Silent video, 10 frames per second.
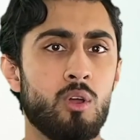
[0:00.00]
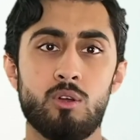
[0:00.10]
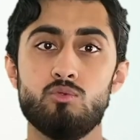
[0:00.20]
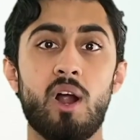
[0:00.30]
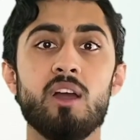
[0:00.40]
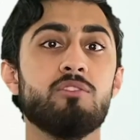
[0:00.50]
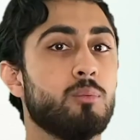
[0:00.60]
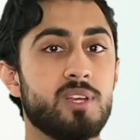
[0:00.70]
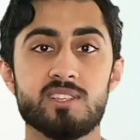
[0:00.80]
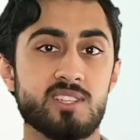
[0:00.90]
rival
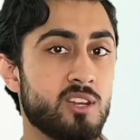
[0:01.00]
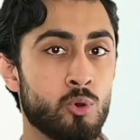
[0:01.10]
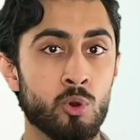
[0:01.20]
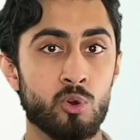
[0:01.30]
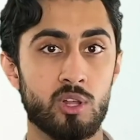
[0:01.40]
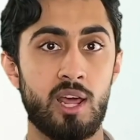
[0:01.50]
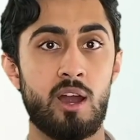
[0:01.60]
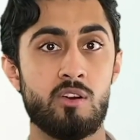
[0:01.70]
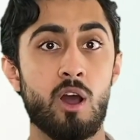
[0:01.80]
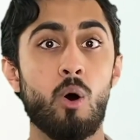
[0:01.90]
business in your local area,